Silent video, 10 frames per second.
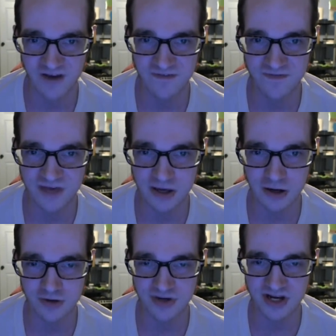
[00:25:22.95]
I
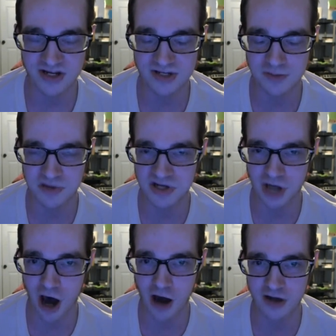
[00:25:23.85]
feel needs to
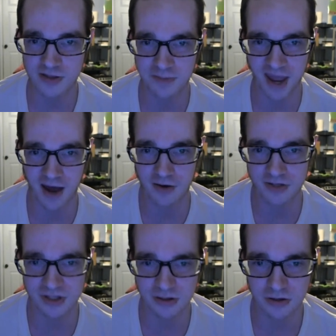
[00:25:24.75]
be talked
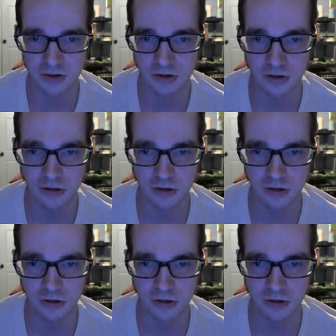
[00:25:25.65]
about.